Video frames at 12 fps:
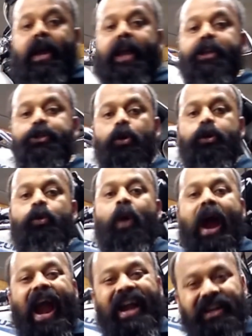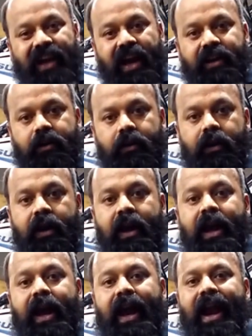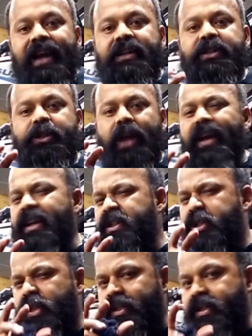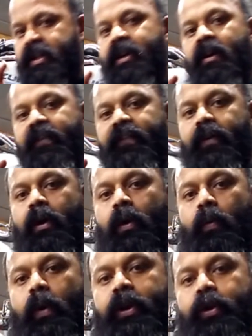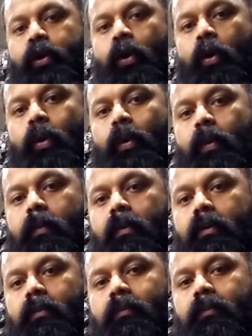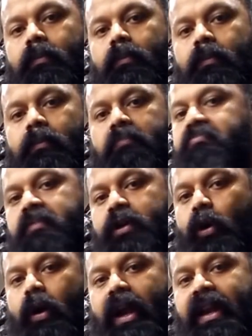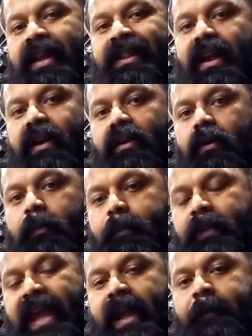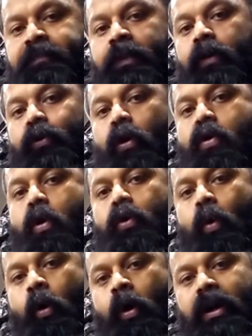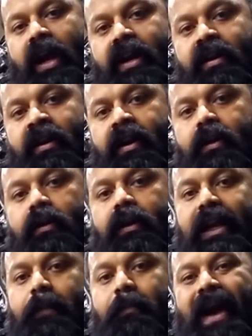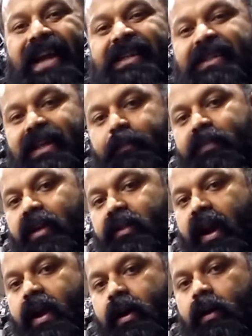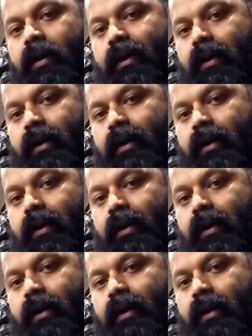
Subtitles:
ensure you hand tighten it and tighten it just enough when you know you're getting that thing. Don't go to over tighten it. It might slip the thread,